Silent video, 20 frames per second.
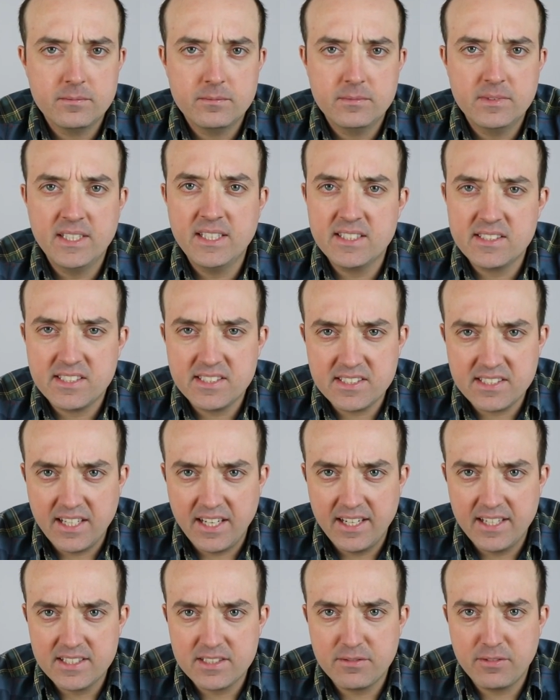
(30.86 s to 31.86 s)
needless to
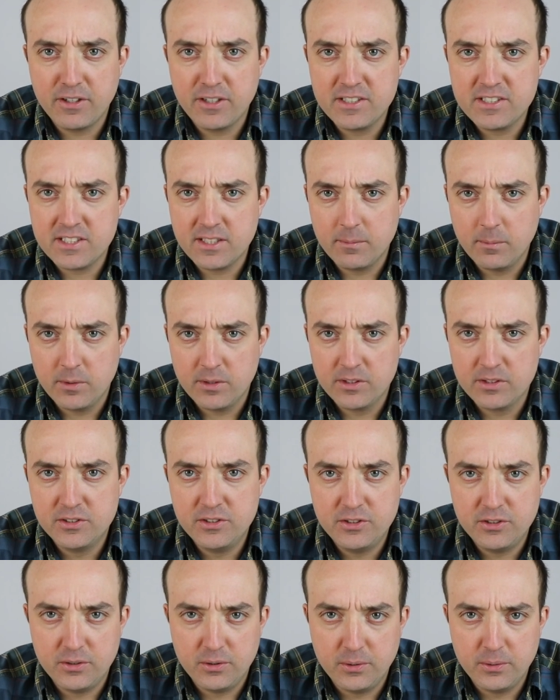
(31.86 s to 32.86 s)
say, it's very similar
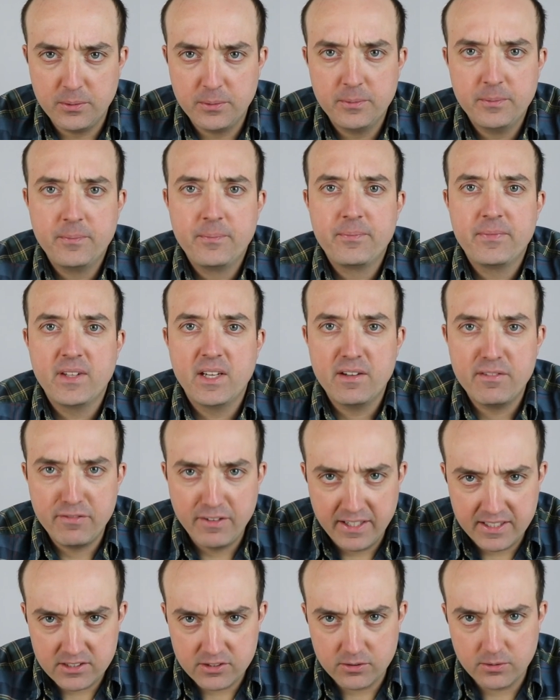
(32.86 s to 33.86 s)
to
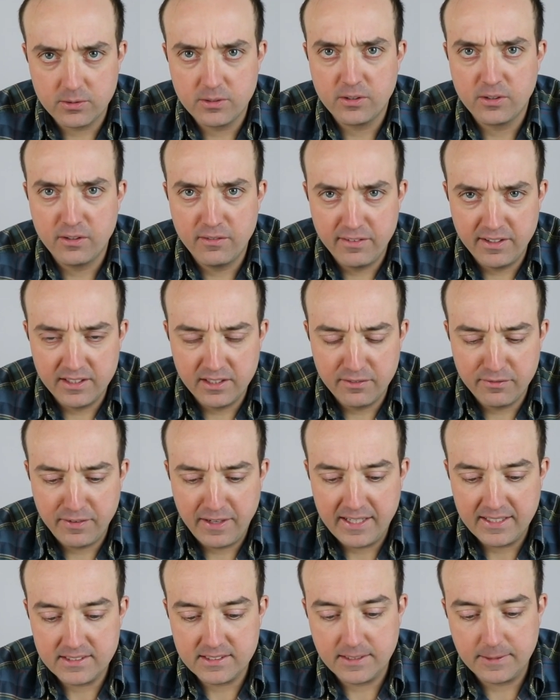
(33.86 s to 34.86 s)
Effexor or
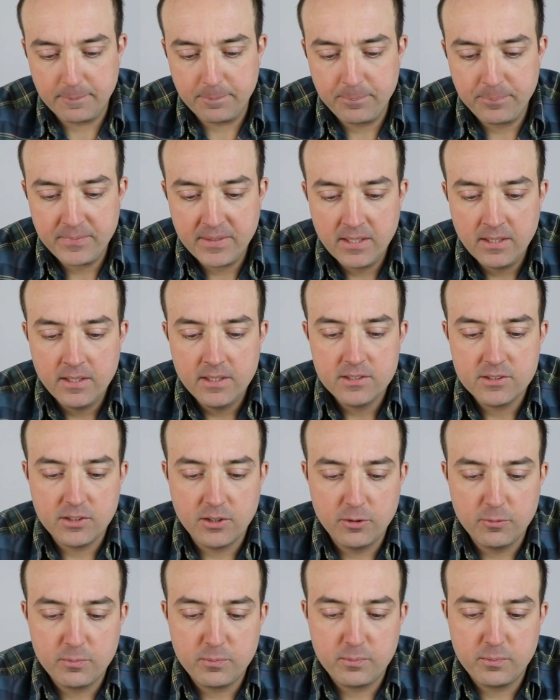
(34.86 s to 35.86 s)
Venlafaxine.
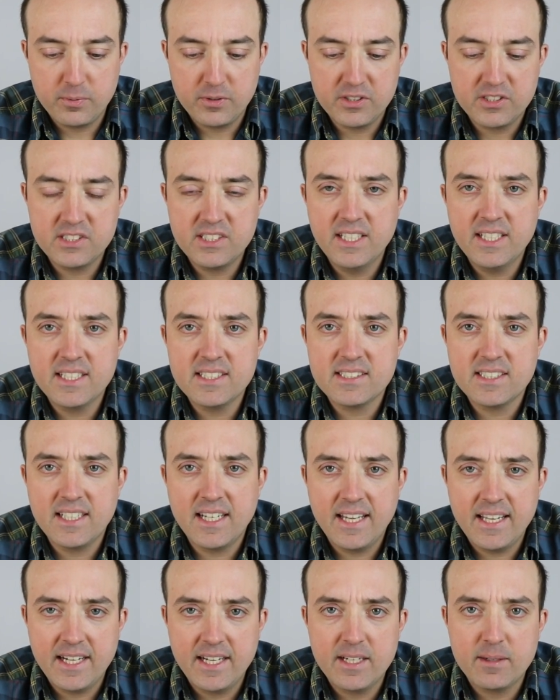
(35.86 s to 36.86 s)
So Pristiq is an
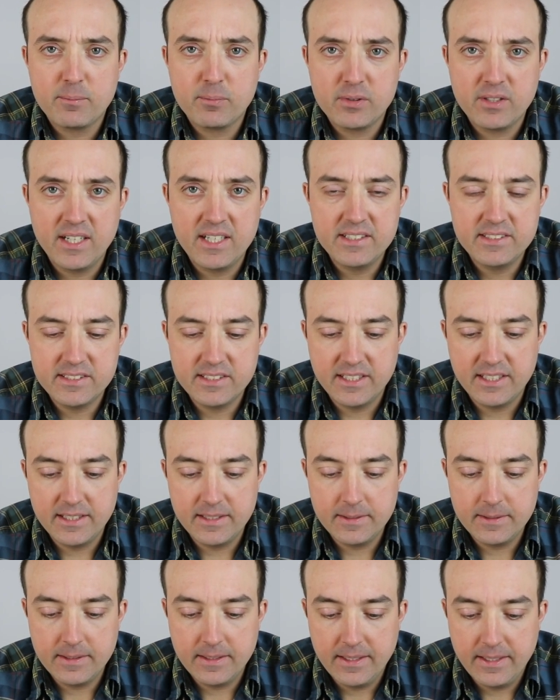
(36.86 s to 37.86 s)

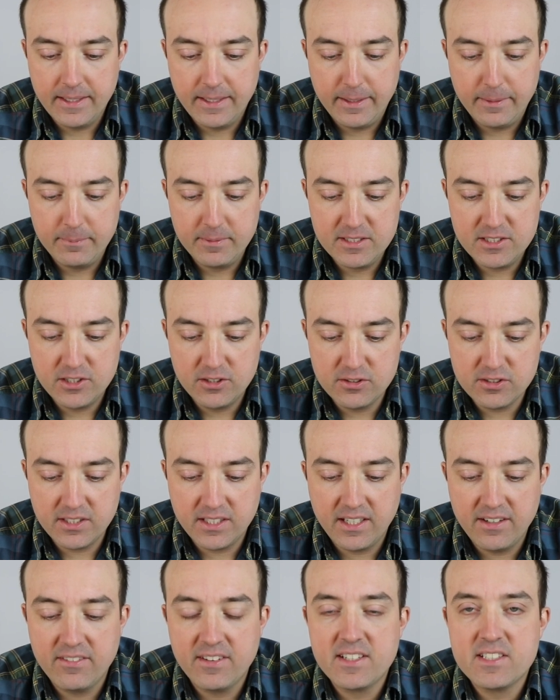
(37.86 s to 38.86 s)
antidepressant. It's
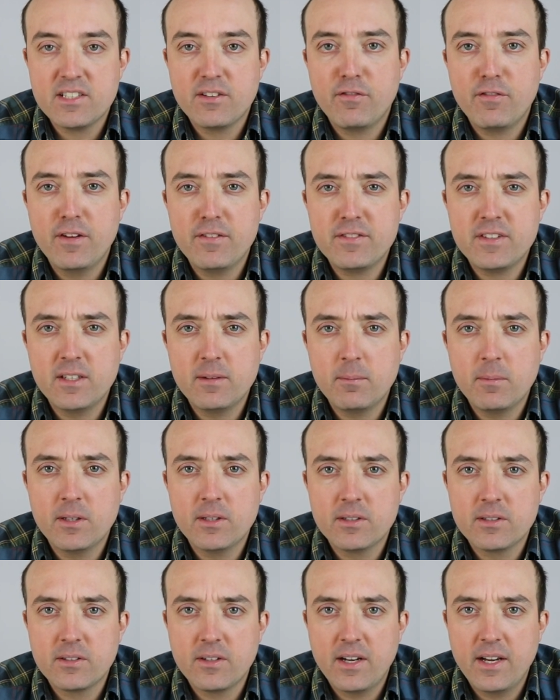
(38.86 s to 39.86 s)
usually given as a 50
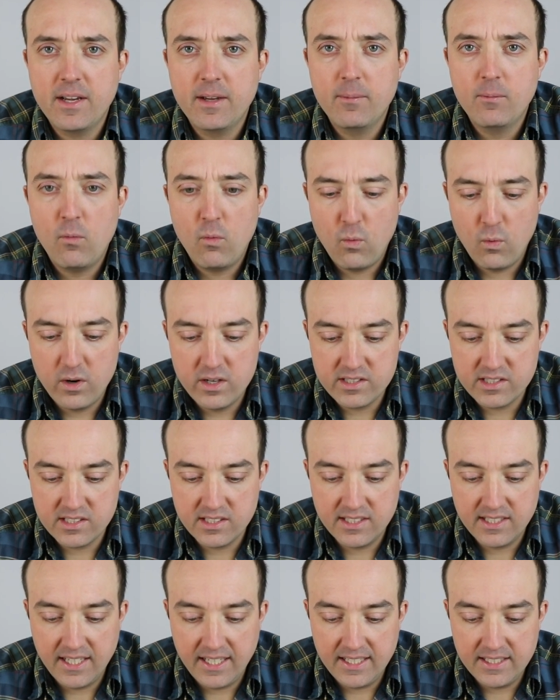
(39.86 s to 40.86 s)
milligram once
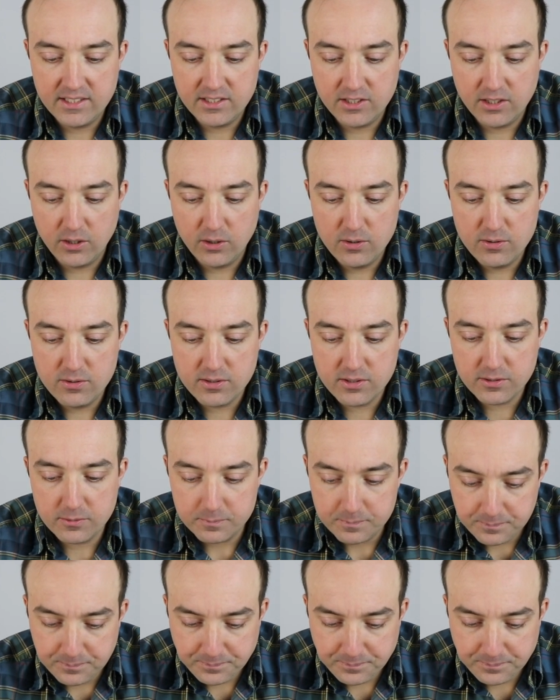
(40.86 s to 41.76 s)
a day dose.